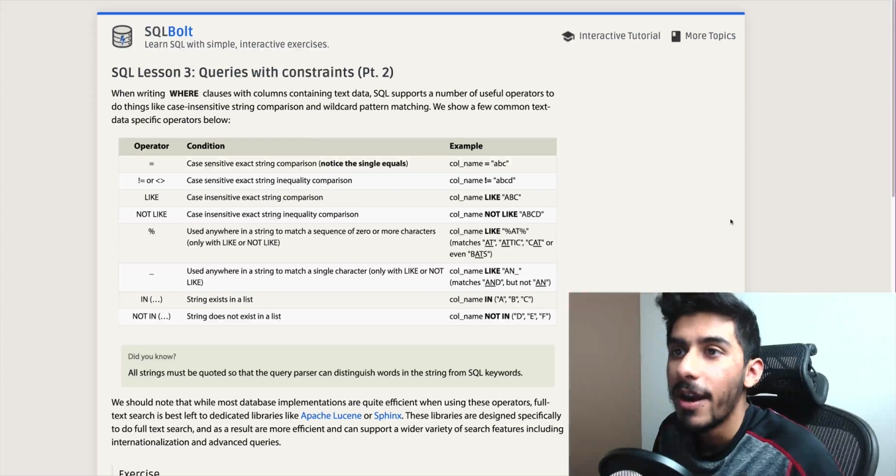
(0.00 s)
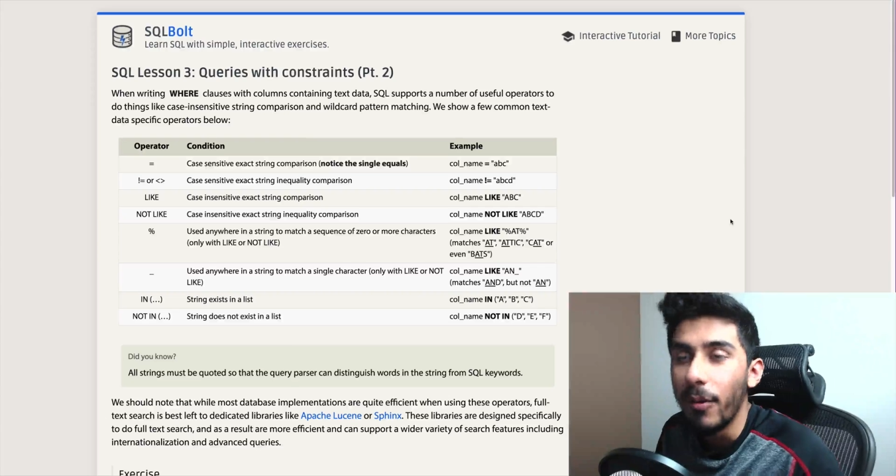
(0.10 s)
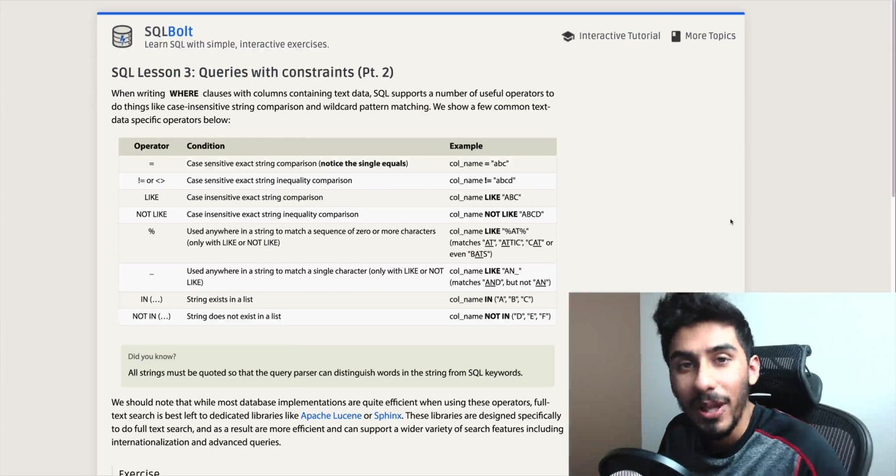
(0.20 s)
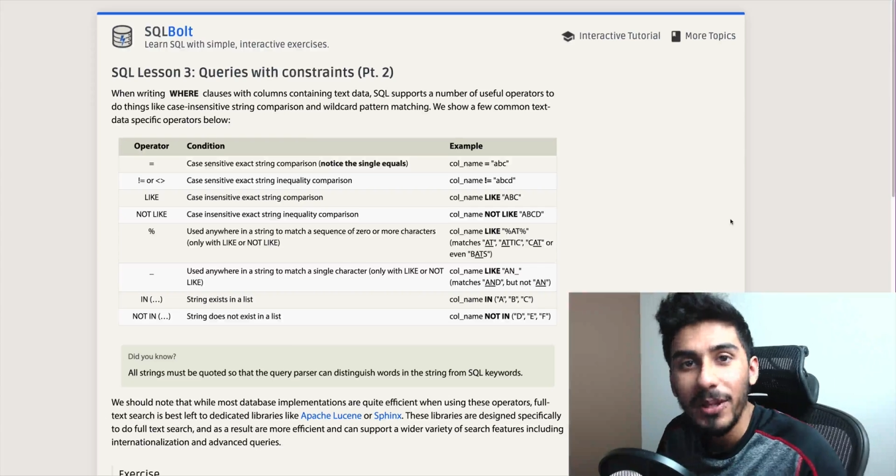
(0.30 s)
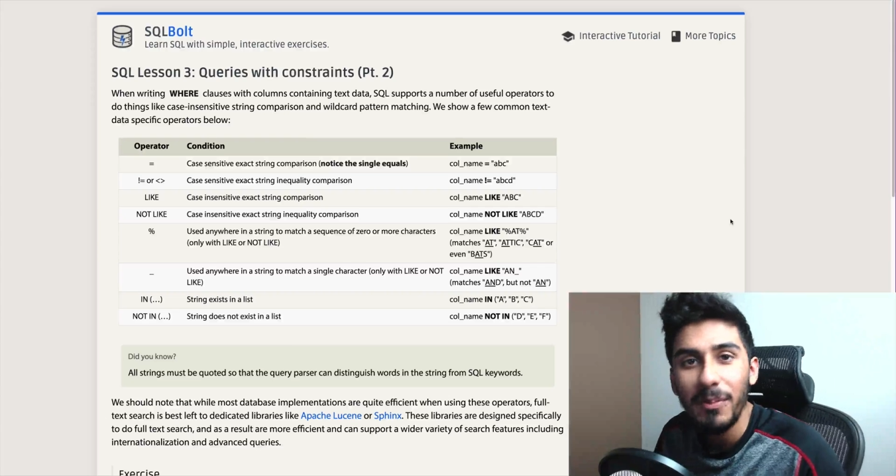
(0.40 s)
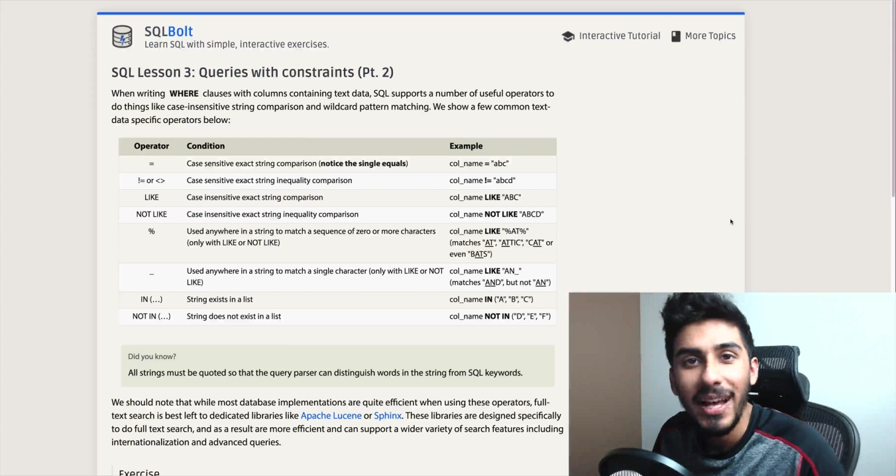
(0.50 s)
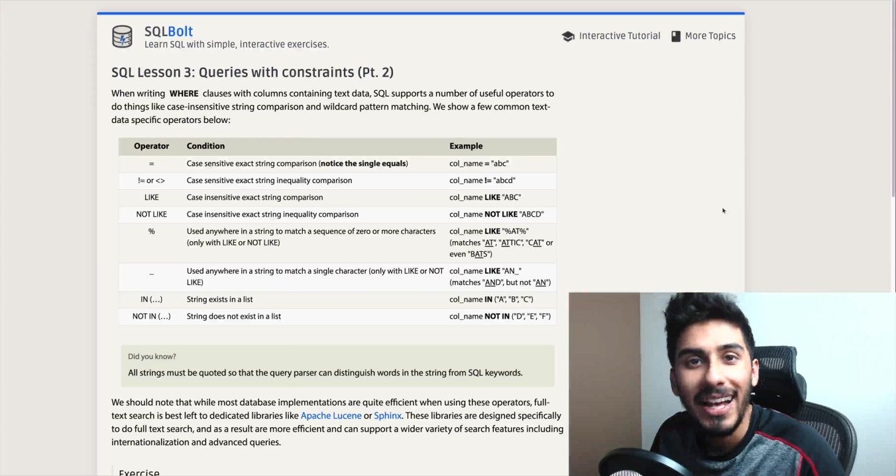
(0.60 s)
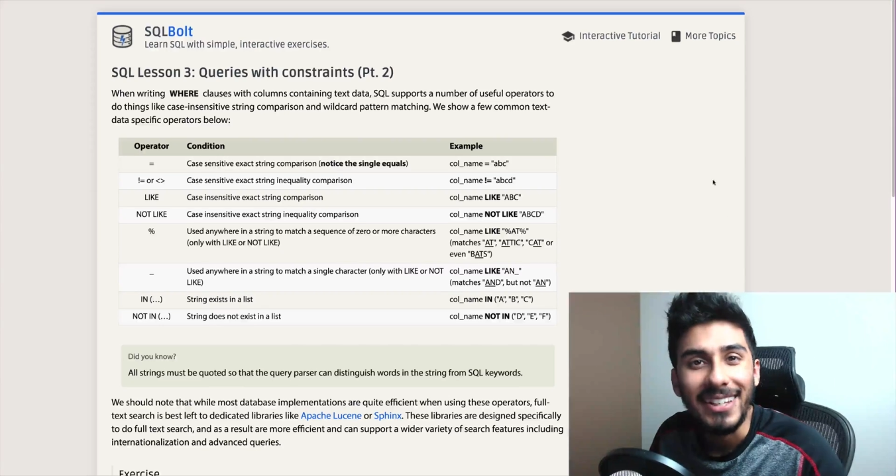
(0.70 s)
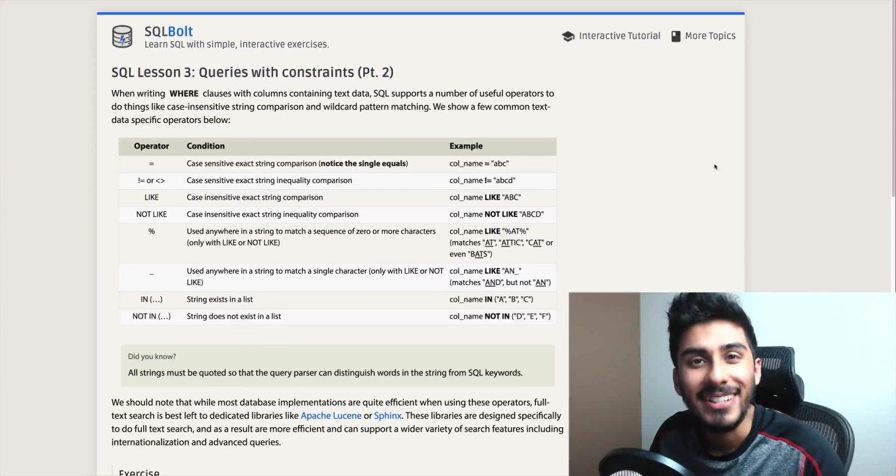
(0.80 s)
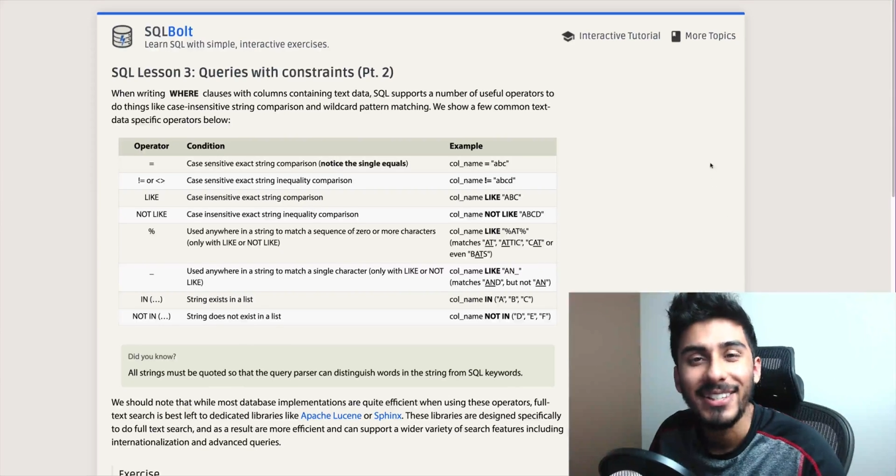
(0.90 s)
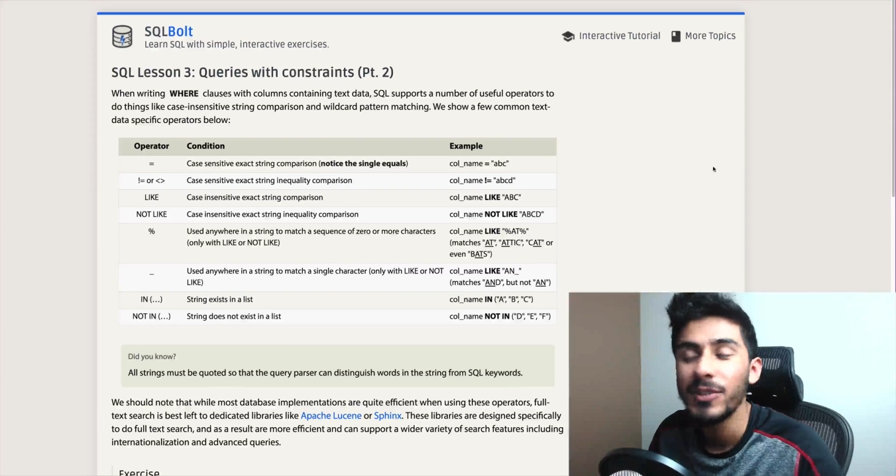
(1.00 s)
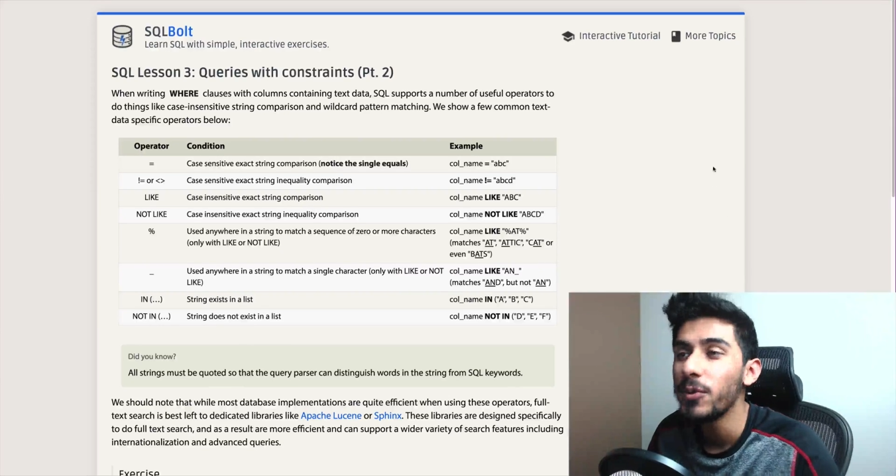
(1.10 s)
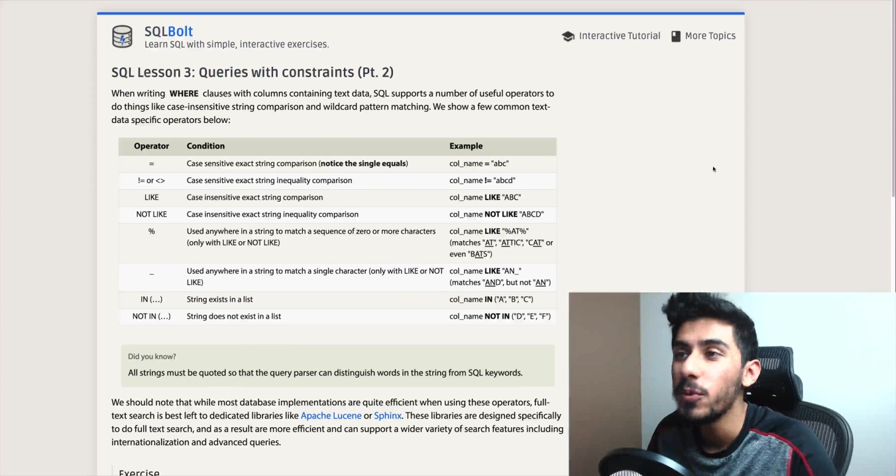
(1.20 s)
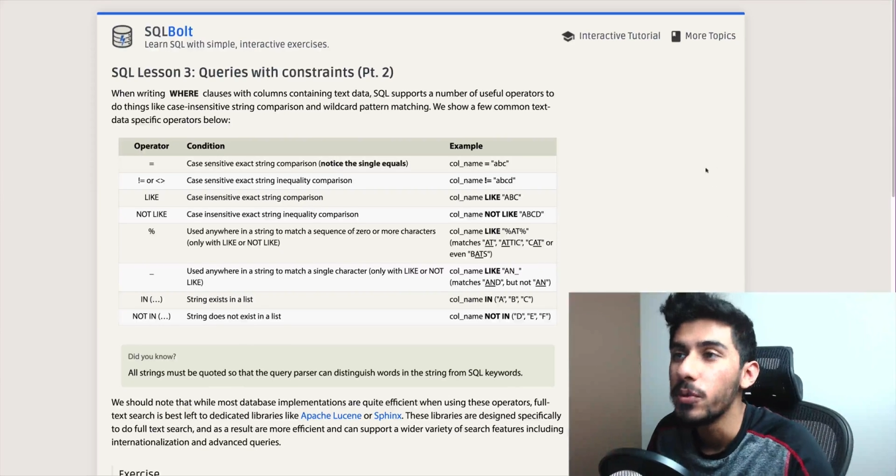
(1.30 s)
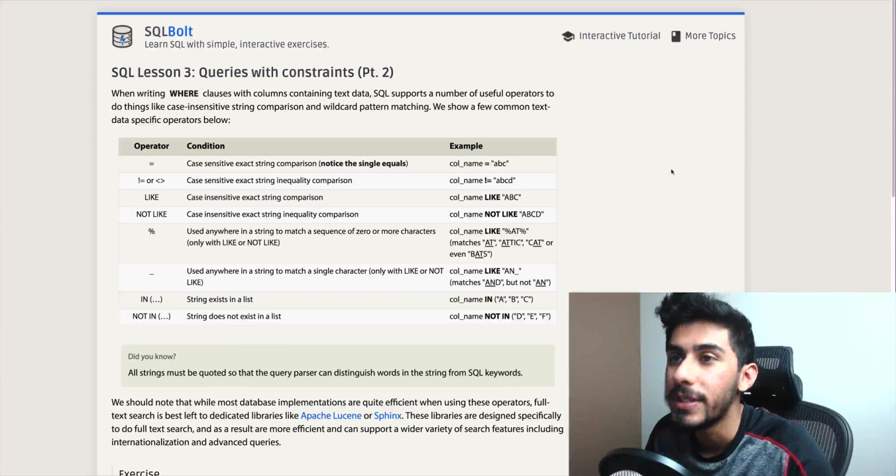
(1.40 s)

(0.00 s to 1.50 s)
Welcome back to